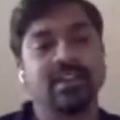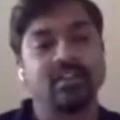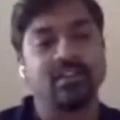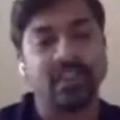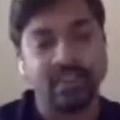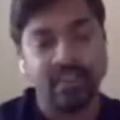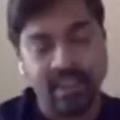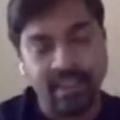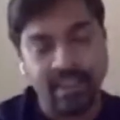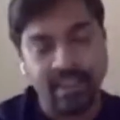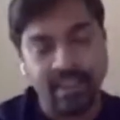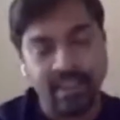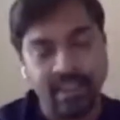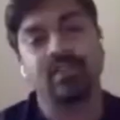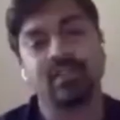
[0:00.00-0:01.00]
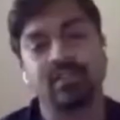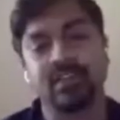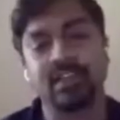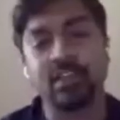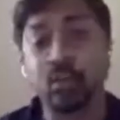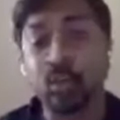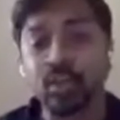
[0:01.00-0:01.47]
With this,
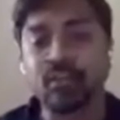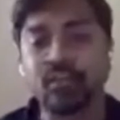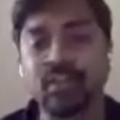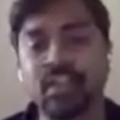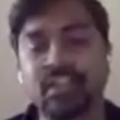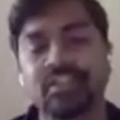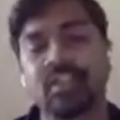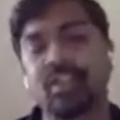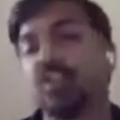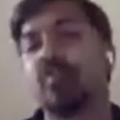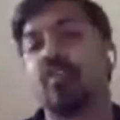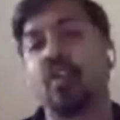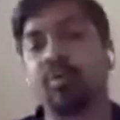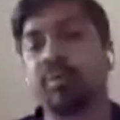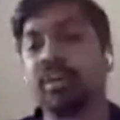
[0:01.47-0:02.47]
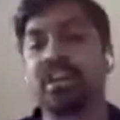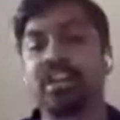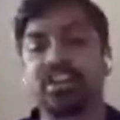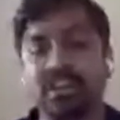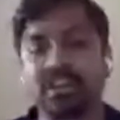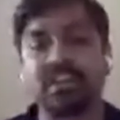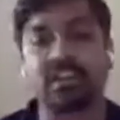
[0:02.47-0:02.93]
the notification of
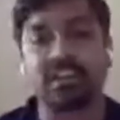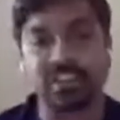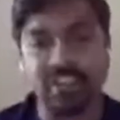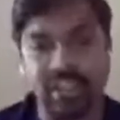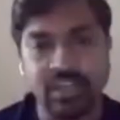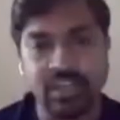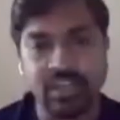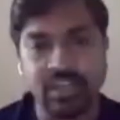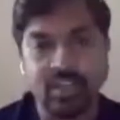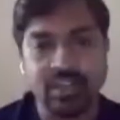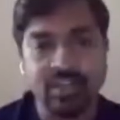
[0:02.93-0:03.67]
obligation is achieved